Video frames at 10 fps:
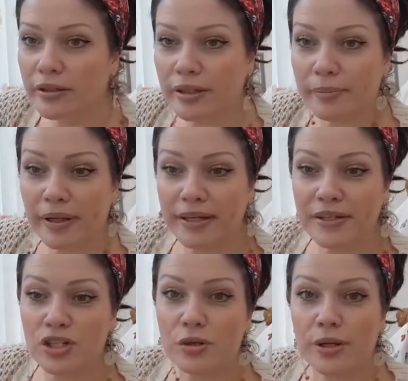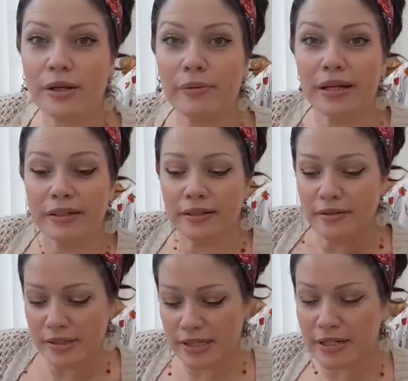Gonna play a tune anyway,
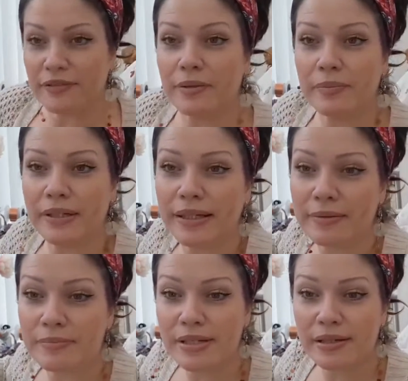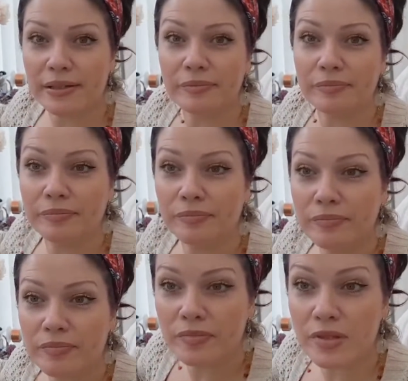see if anybody comes in.
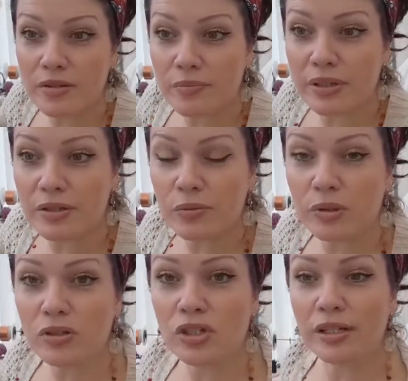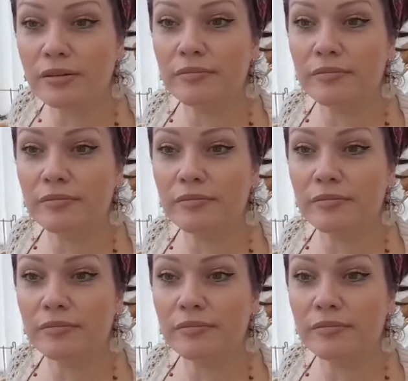Somebody's watching.